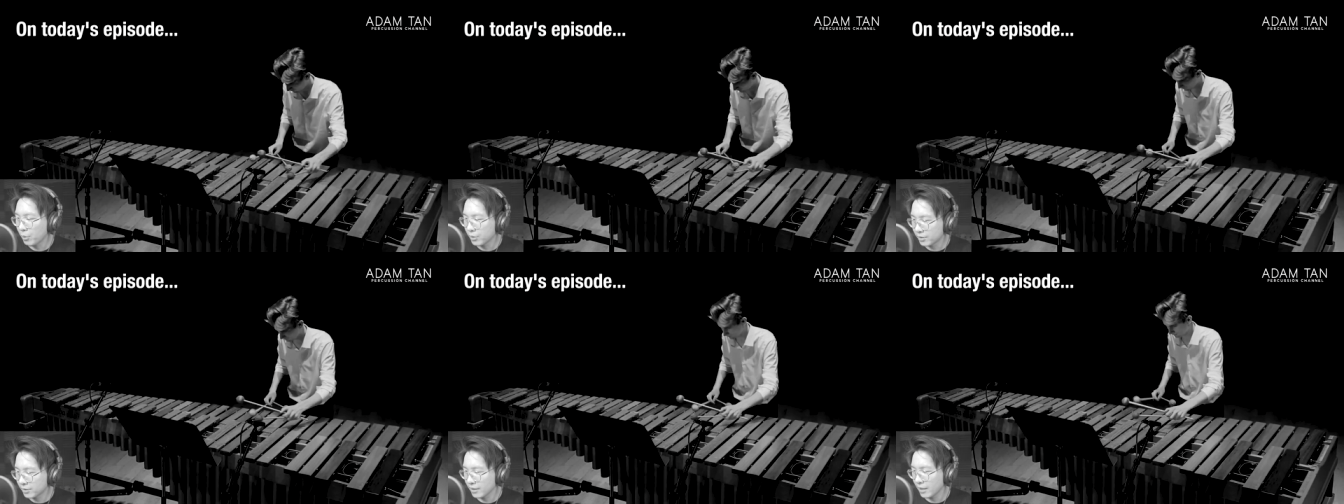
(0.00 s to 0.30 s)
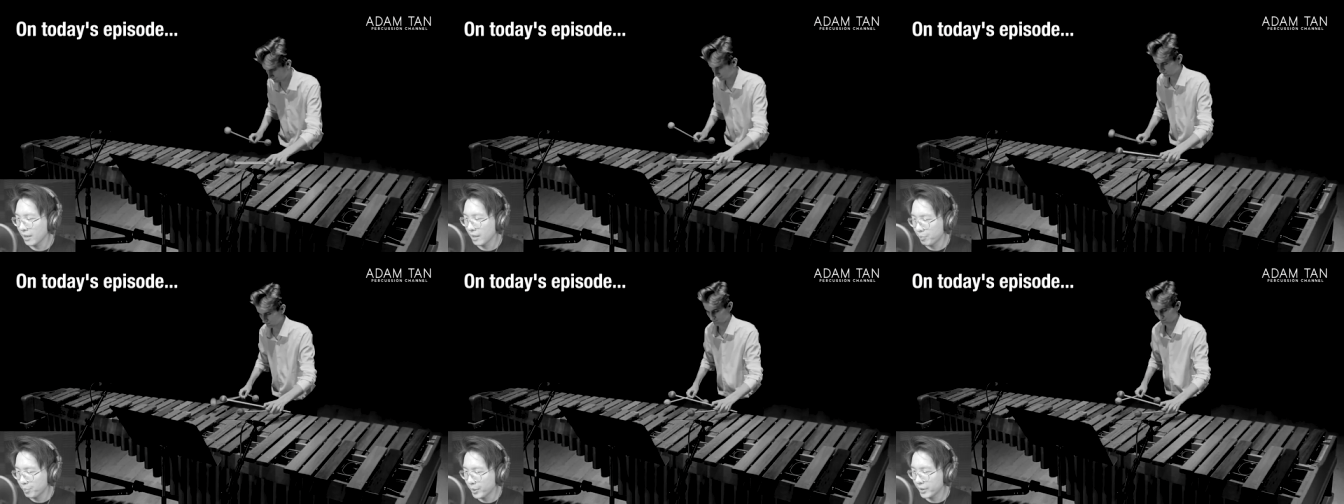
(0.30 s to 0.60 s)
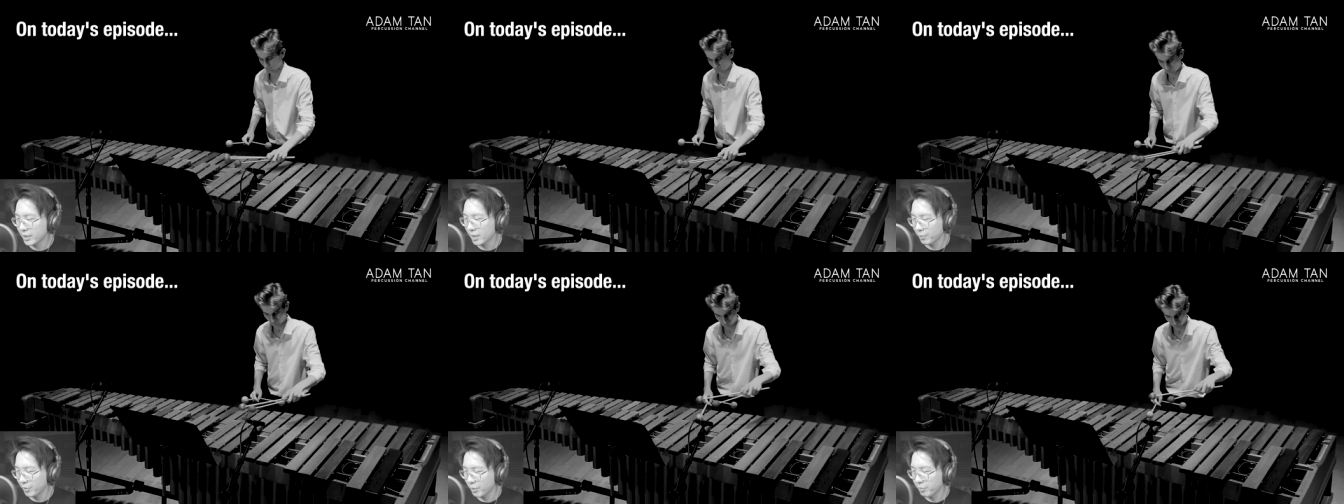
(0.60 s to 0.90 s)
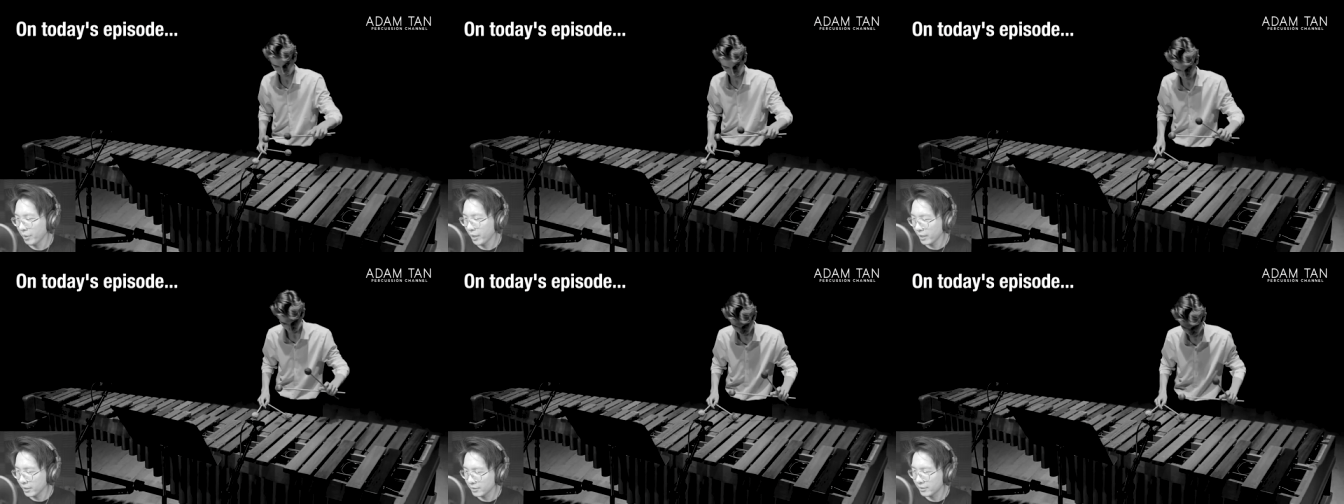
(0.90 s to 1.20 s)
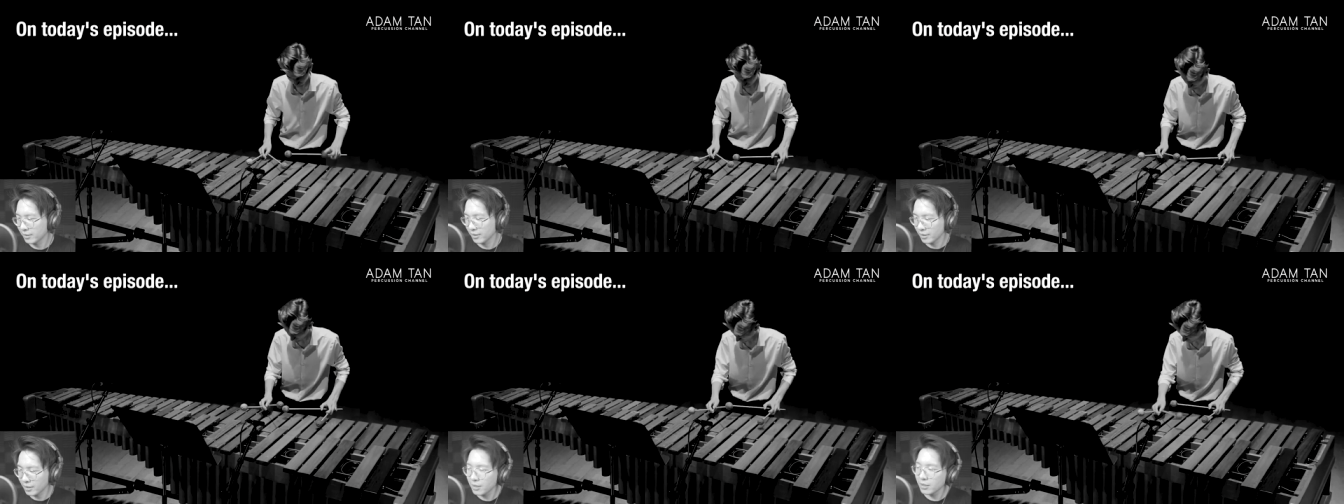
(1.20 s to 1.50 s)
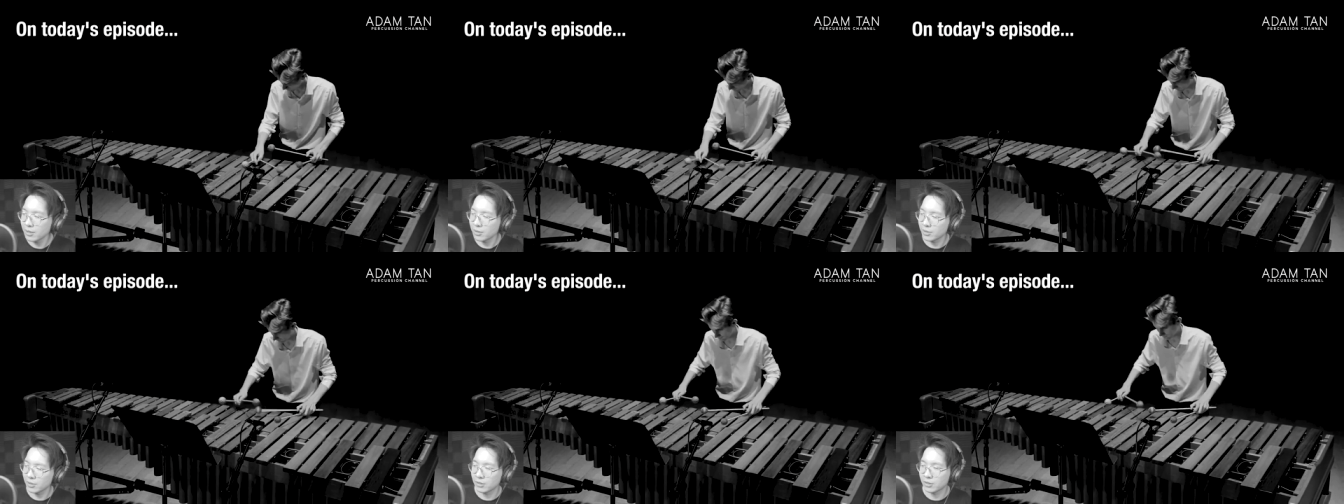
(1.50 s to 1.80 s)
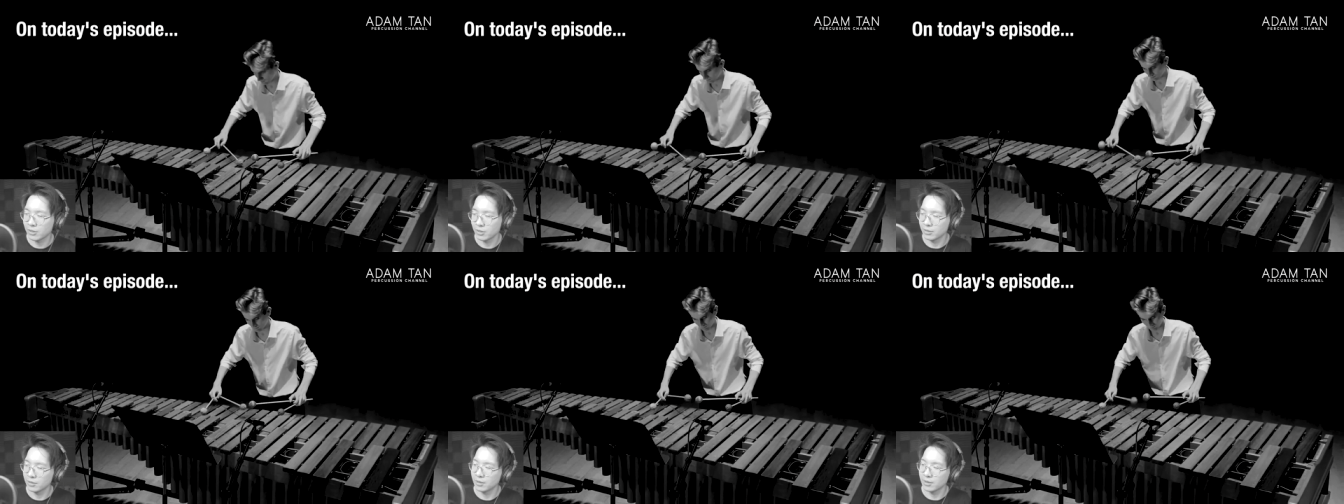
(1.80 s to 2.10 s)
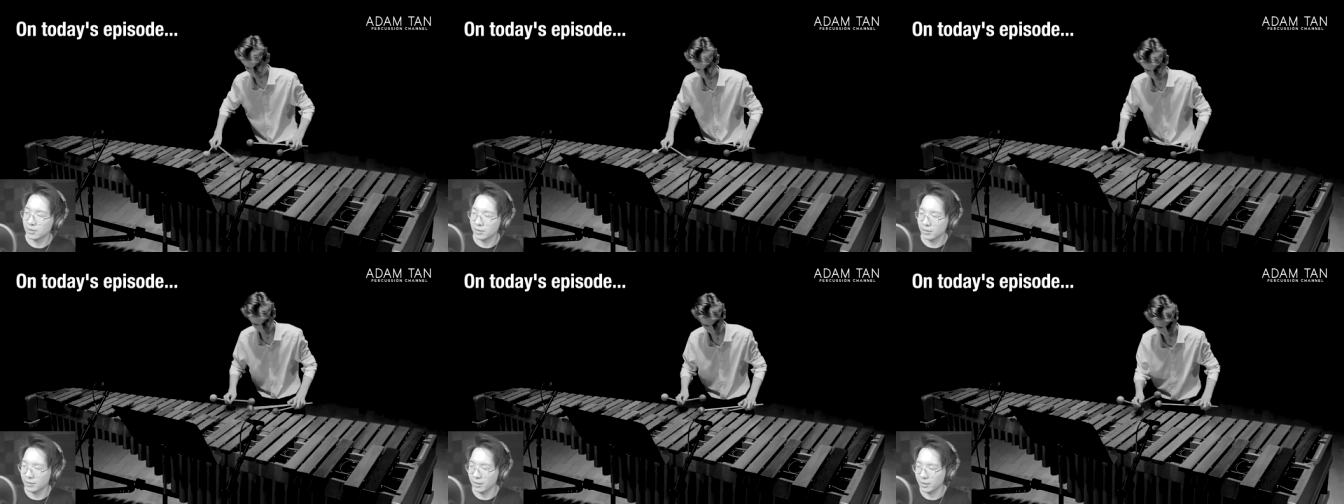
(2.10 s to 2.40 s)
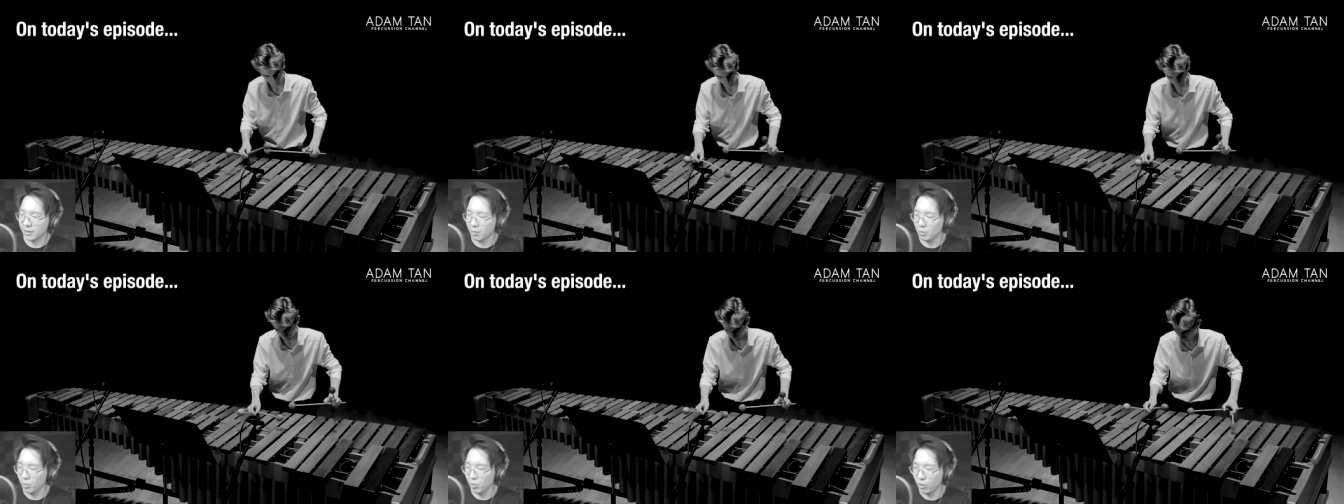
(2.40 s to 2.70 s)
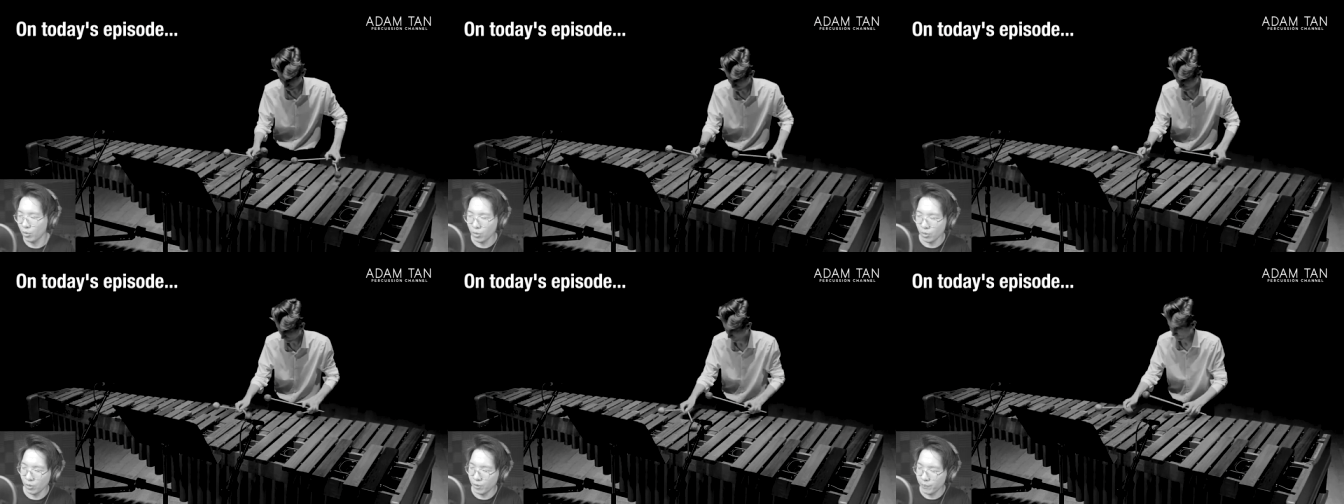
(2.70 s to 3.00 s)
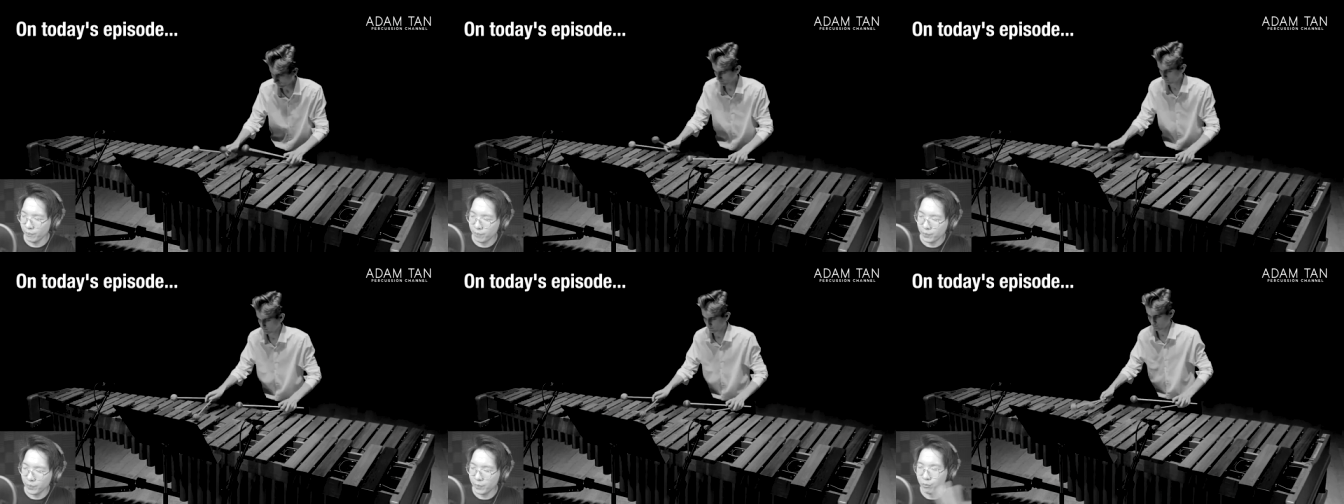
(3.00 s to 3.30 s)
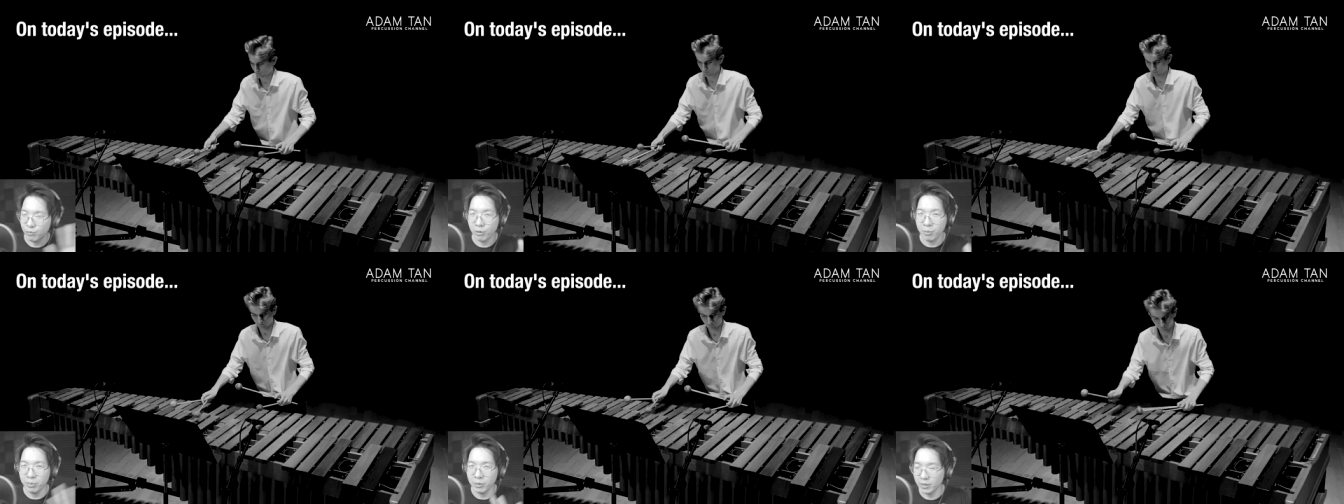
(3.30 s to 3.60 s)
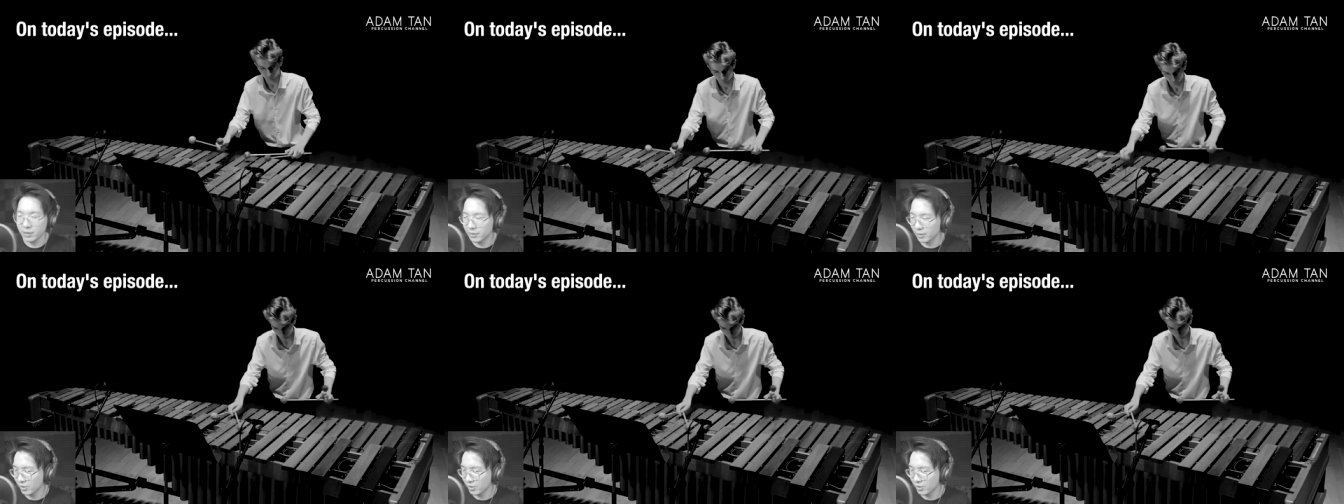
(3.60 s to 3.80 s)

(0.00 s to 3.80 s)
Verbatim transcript: I would say pick up the pace here, just because this is like a more ripply